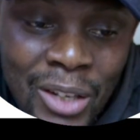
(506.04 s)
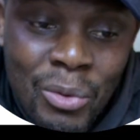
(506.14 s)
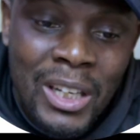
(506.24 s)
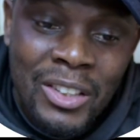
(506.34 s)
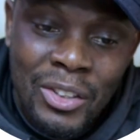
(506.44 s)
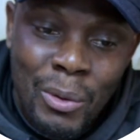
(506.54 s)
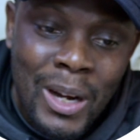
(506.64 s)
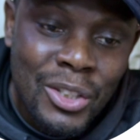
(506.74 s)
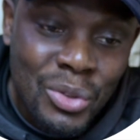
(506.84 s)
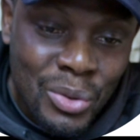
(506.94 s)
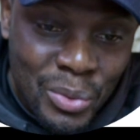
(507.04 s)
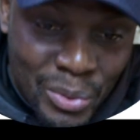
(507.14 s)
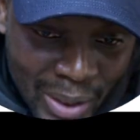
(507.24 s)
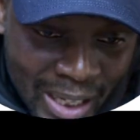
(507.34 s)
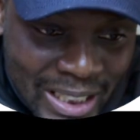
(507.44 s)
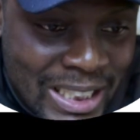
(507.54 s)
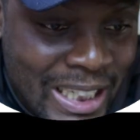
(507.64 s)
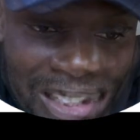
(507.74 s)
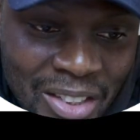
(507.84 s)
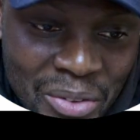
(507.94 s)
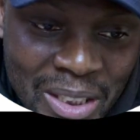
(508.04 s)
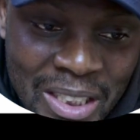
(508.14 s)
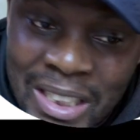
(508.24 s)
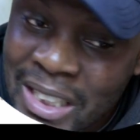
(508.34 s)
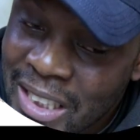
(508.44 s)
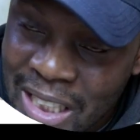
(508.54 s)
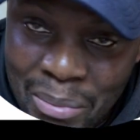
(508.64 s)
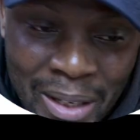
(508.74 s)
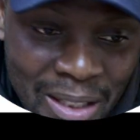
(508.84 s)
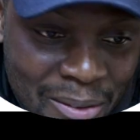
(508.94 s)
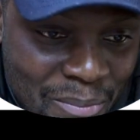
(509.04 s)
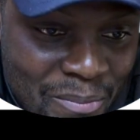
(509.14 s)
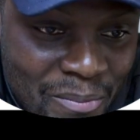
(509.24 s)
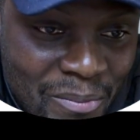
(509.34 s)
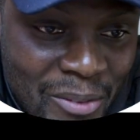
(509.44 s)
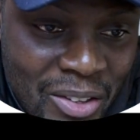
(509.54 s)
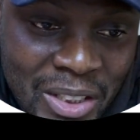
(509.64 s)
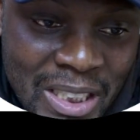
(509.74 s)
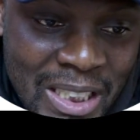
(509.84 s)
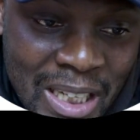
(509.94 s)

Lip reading: equally requires you to write a written statement, a written